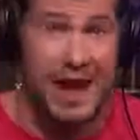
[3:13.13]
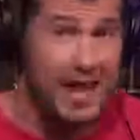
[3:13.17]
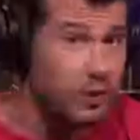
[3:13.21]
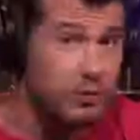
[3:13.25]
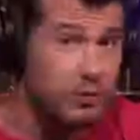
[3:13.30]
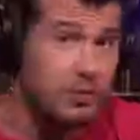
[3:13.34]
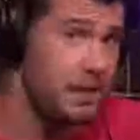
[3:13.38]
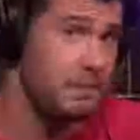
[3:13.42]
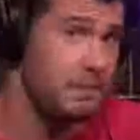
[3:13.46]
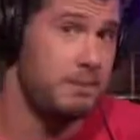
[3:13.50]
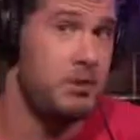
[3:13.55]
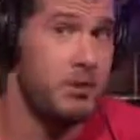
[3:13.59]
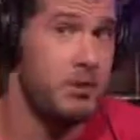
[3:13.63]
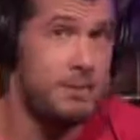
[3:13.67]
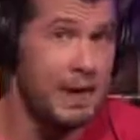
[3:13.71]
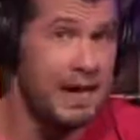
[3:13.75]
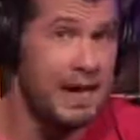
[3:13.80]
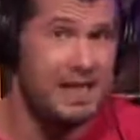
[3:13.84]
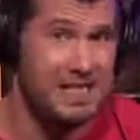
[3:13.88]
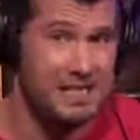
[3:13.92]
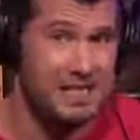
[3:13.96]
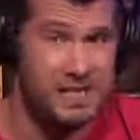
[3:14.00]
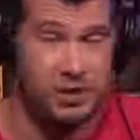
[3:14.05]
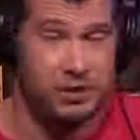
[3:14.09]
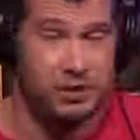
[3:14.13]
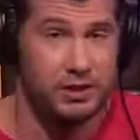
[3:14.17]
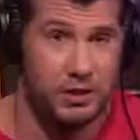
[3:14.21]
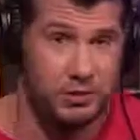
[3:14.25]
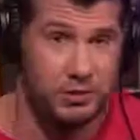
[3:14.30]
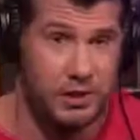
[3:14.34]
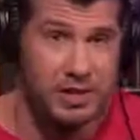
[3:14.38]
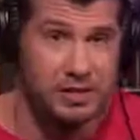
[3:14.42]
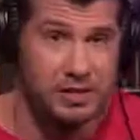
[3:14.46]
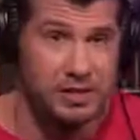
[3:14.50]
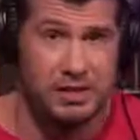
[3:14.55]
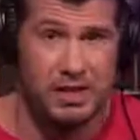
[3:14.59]
I don't think PewDiePie is necessarily
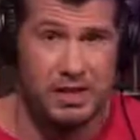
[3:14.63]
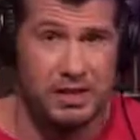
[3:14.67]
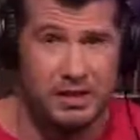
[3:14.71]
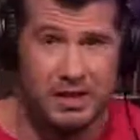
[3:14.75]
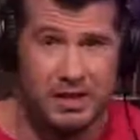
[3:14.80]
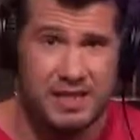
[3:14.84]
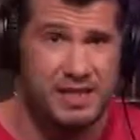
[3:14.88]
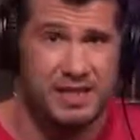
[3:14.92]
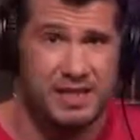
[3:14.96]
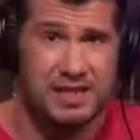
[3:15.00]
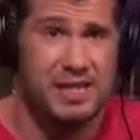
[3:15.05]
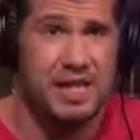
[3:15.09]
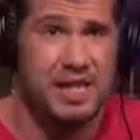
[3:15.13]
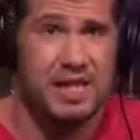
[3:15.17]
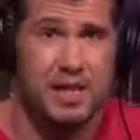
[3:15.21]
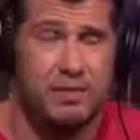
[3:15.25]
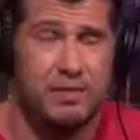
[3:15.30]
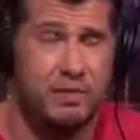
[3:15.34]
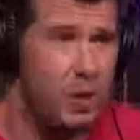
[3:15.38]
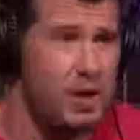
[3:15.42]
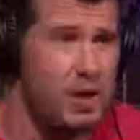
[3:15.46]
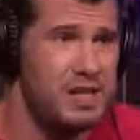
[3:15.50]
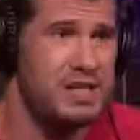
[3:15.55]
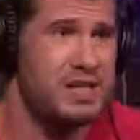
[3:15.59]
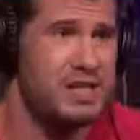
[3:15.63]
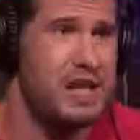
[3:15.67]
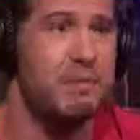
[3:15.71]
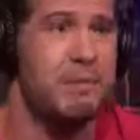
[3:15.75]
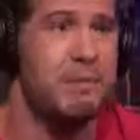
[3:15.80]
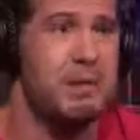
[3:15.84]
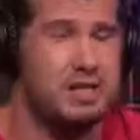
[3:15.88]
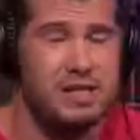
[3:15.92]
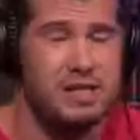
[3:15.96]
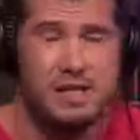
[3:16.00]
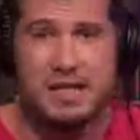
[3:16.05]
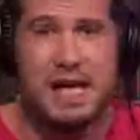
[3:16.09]
racist. I don't think this is indicative. One
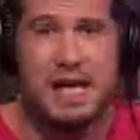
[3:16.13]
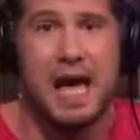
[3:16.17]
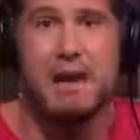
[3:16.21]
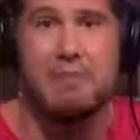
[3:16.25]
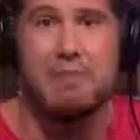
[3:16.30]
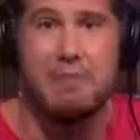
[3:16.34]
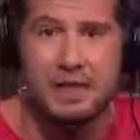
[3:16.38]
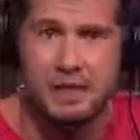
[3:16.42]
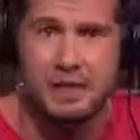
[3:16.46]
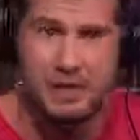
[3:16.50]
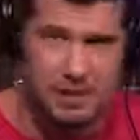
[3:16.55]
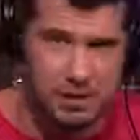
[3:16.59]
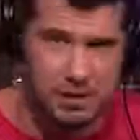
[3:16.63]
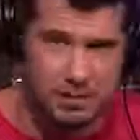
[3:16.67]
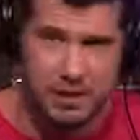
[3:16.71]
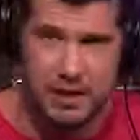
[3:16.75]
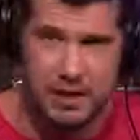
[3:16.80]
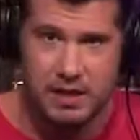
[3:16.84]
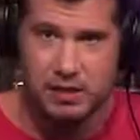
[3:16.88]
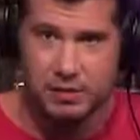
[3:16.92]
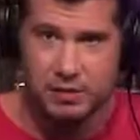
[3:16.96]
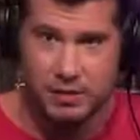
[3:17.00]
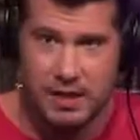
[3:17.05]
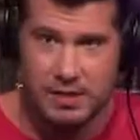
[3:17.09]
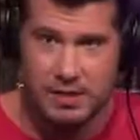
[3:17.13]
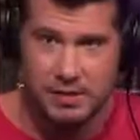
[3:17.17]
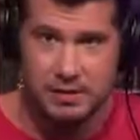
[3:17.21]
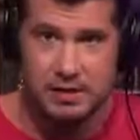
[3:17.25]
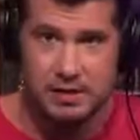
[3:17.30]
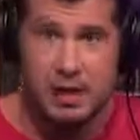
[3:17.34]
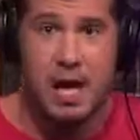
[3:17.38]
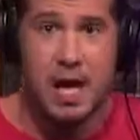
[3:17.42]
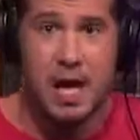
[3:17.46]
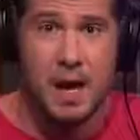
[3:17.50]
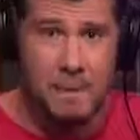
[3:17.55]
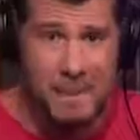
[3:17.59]
statement does not mean that somebody is a
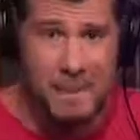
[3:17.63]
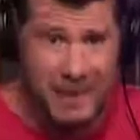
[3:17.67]
racist. Right.